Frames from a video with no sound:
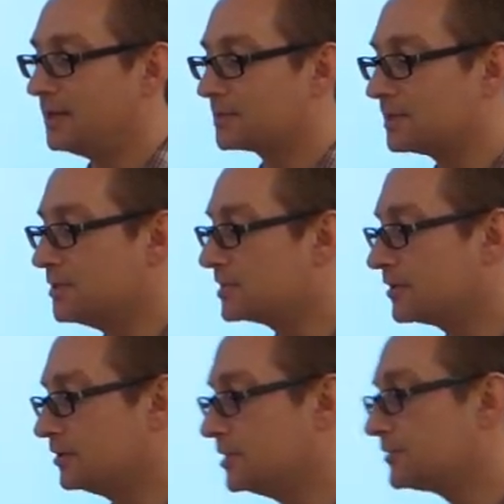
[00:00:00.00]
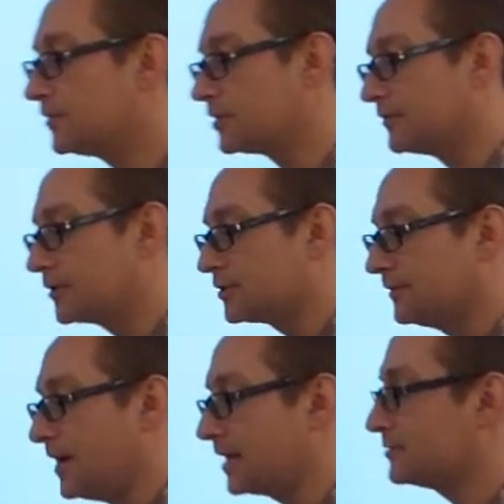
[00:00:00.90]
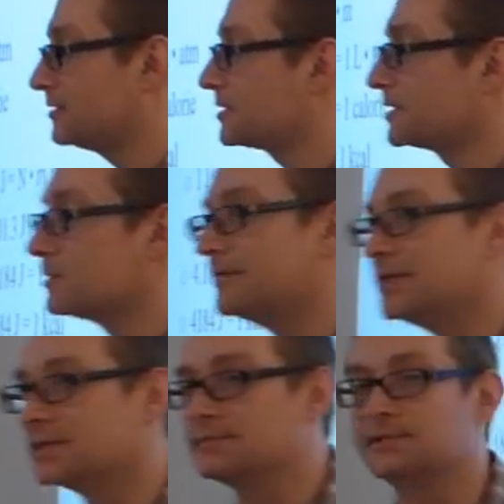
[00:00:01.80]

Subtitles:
Some useful conversion factors, and some of these you've